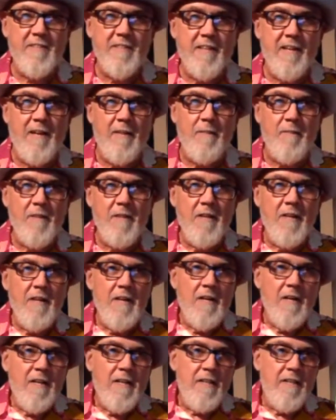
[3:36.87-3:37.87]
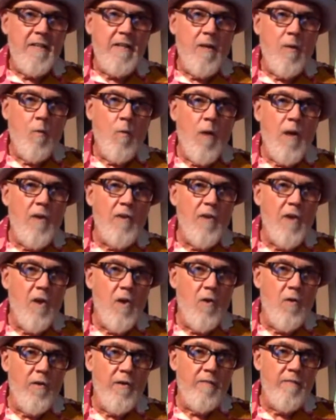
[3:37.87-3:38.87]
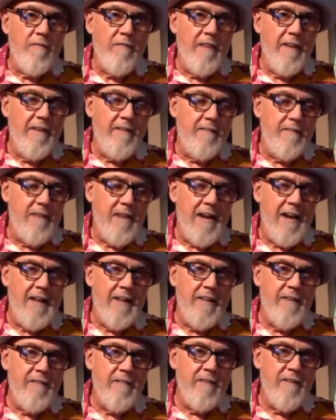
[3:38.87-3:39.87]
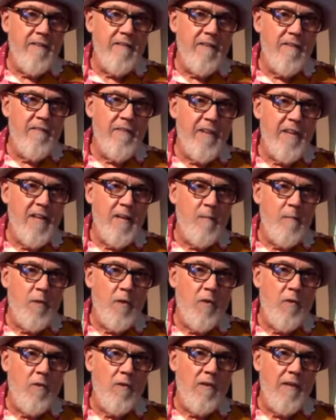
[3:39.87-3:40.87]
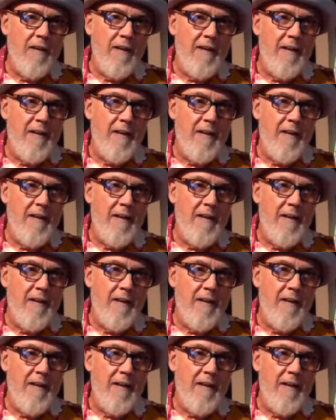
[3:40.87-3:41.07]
well known and highly available,